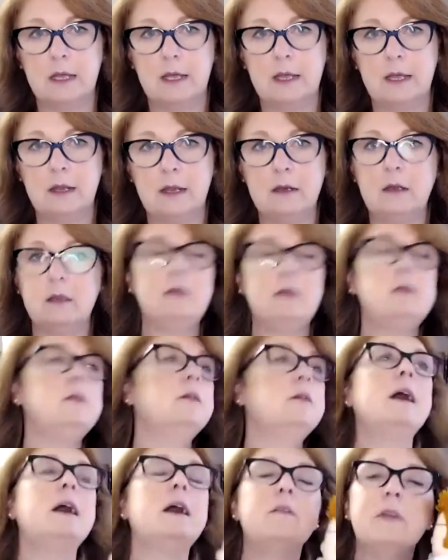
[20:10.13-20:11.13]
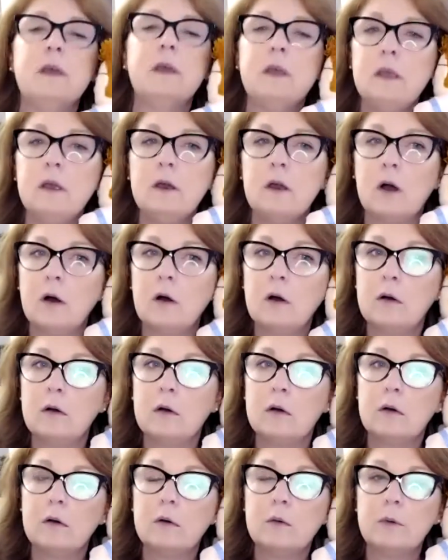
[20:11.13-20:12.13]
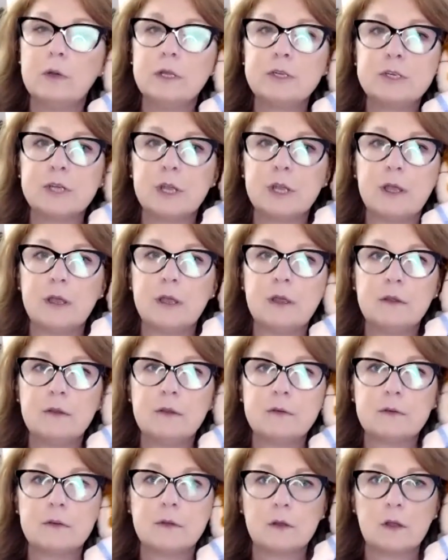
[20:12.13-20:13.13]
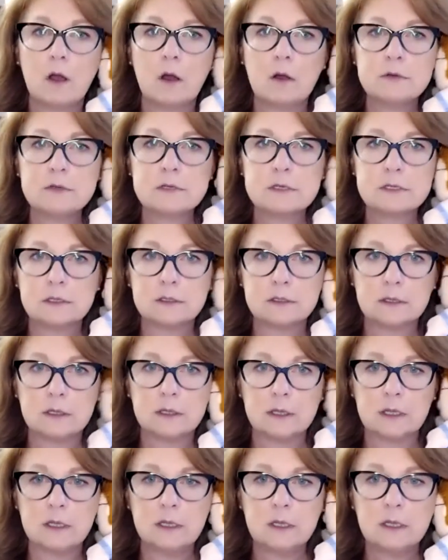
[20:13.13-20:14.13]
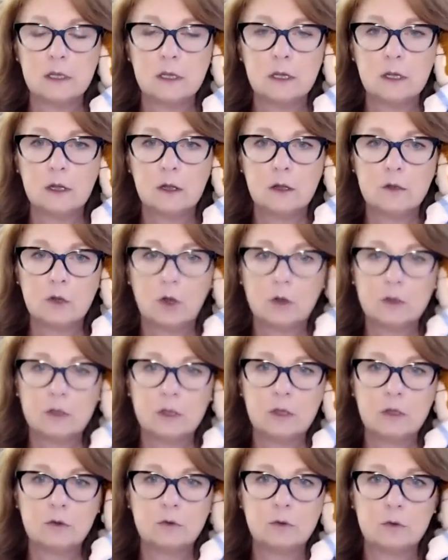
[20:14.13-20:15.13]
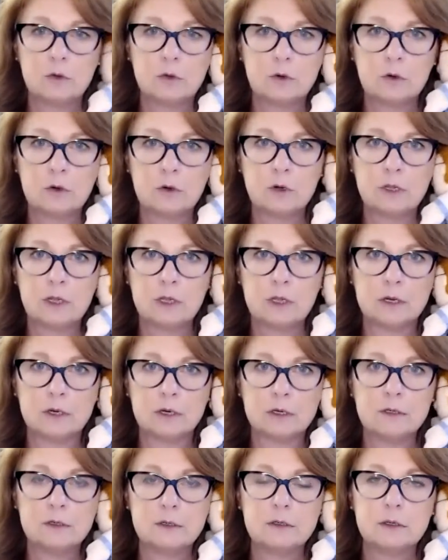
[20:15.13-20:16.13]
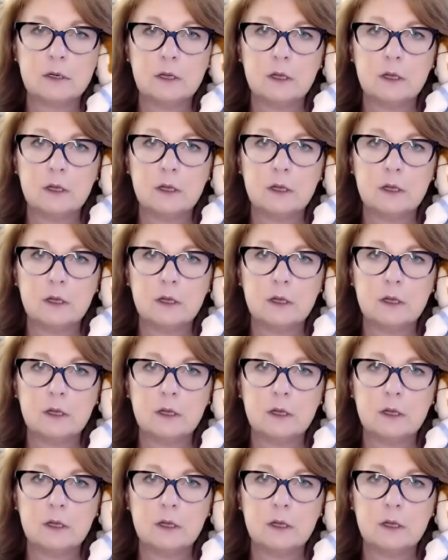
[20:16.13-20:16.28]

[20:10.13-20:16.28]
And you have the ego, which is constantly talking to your ear